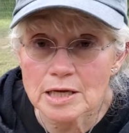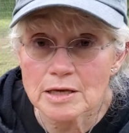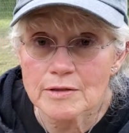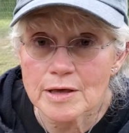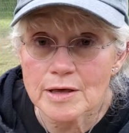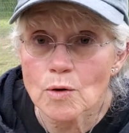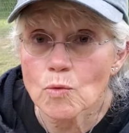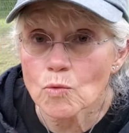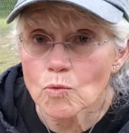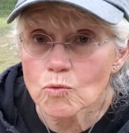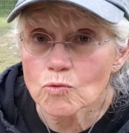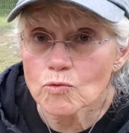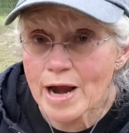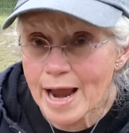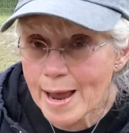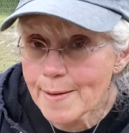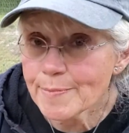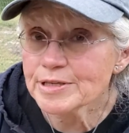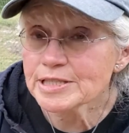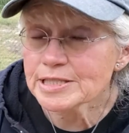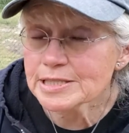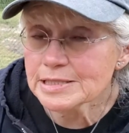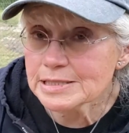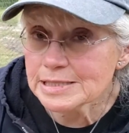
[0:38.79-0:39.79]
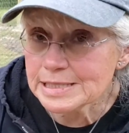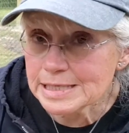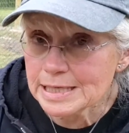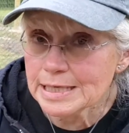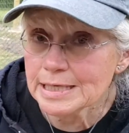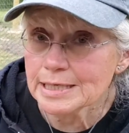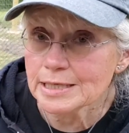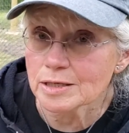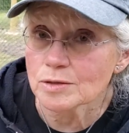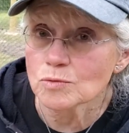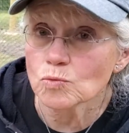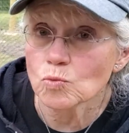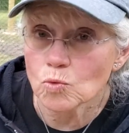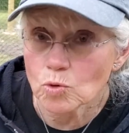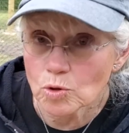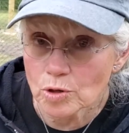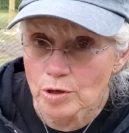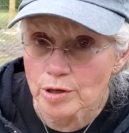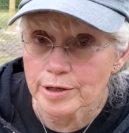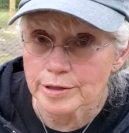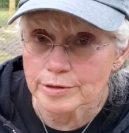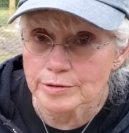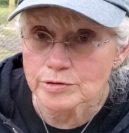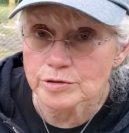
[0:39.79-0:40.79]
that rabbits needed
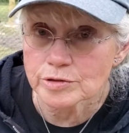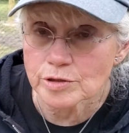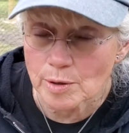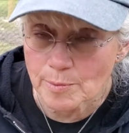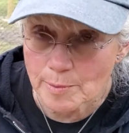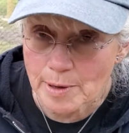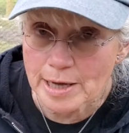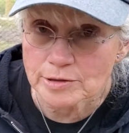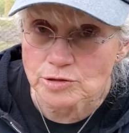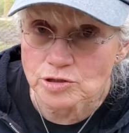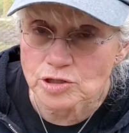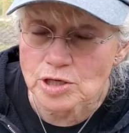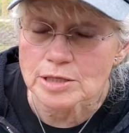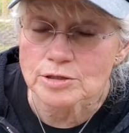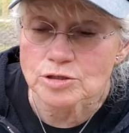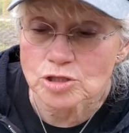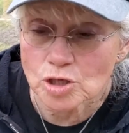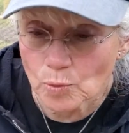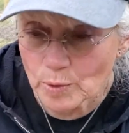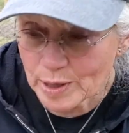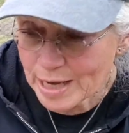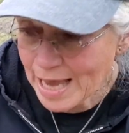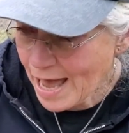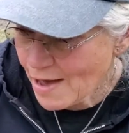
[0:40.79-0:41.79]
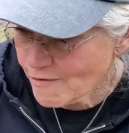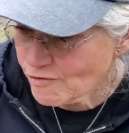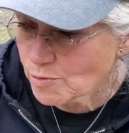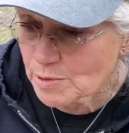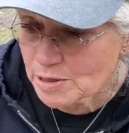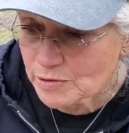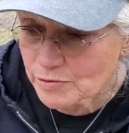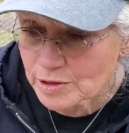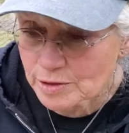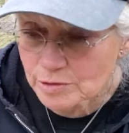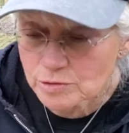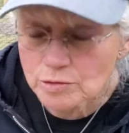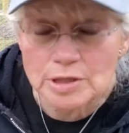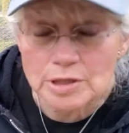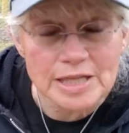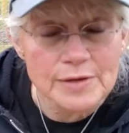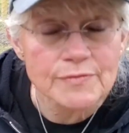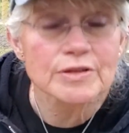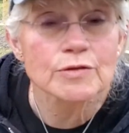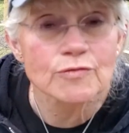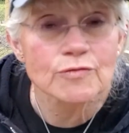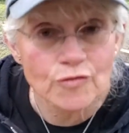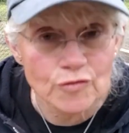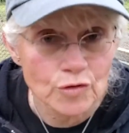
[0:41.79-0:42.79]
wood so much until we have them in this
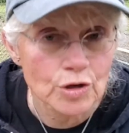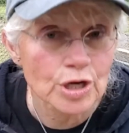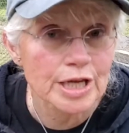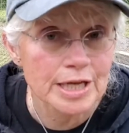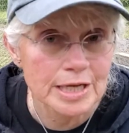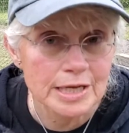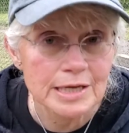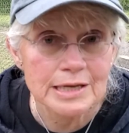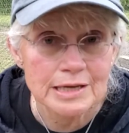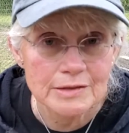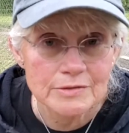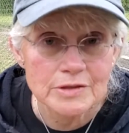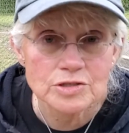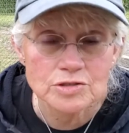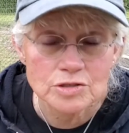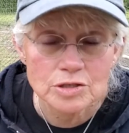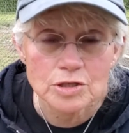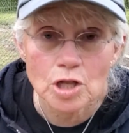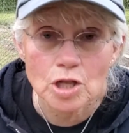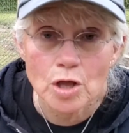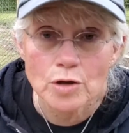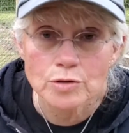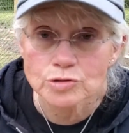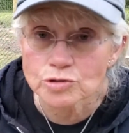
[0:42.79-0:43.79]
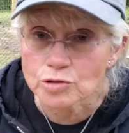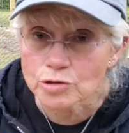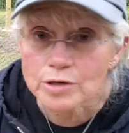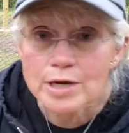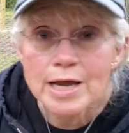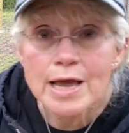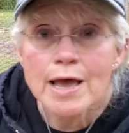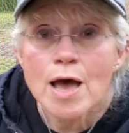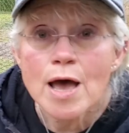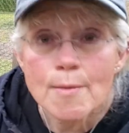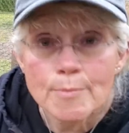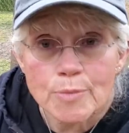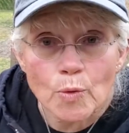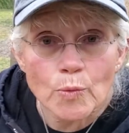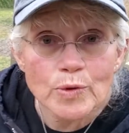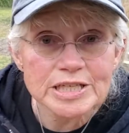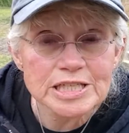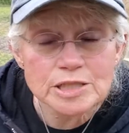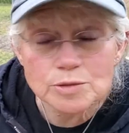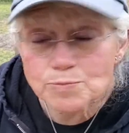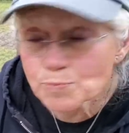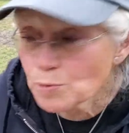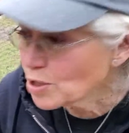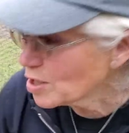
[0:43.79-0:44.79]
living free in this enclosure. But we
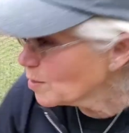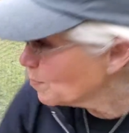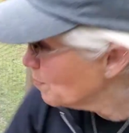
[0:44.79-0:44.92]
just put a